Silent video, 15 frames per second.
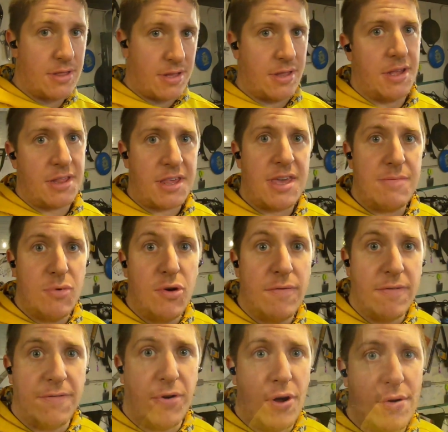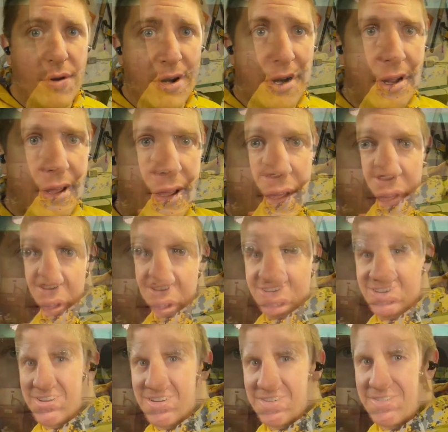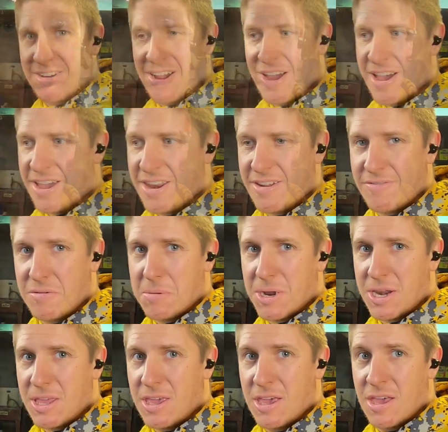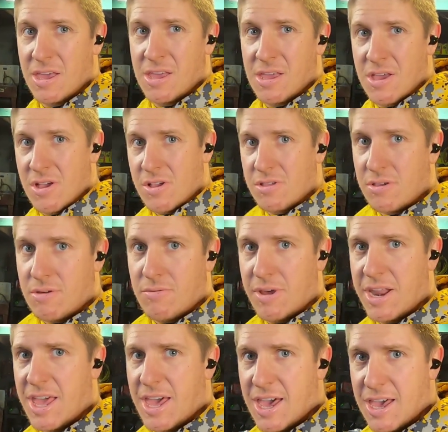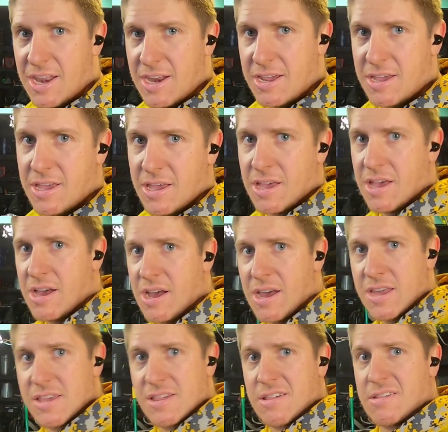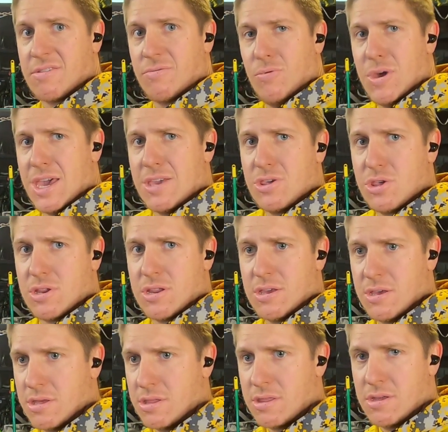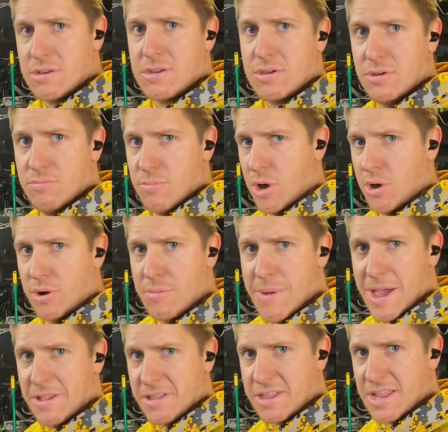So let's keep moving forward. All right, everybody. So I went ahead, I switched the two motor mount